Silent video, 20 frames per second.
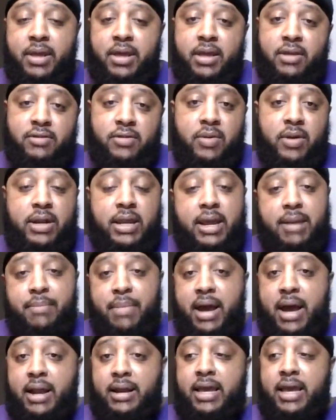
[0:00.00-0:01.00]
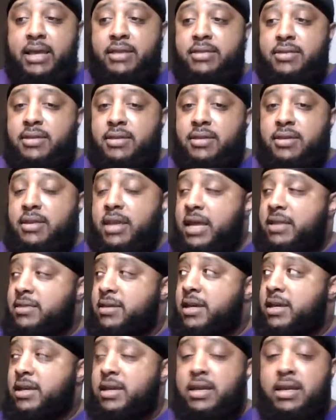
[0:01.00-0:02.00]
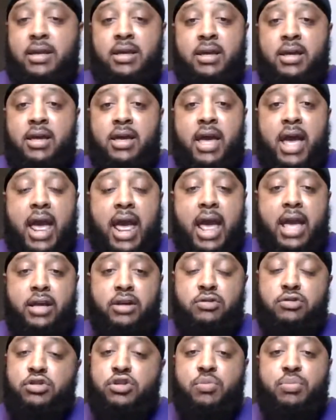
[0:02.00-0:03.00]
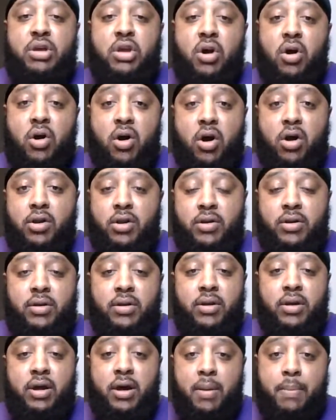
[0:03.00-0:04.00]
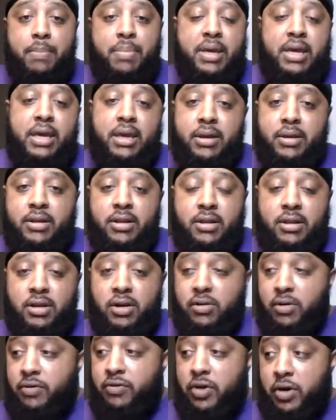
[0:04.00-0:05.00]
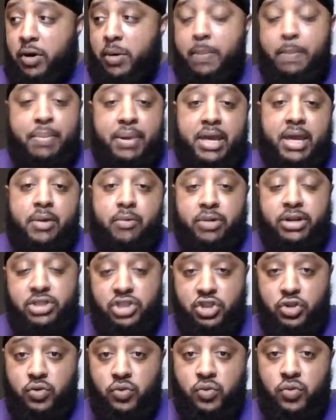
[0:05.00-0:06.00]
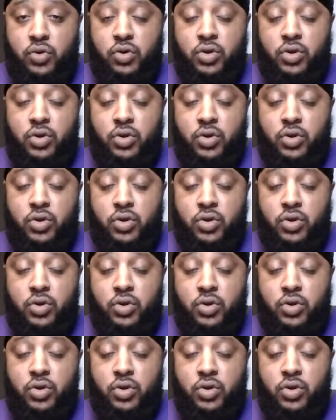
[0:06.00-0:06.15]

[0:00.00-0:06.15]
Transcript: So in their mind, they thinking, hey, you should be honored of her being with you.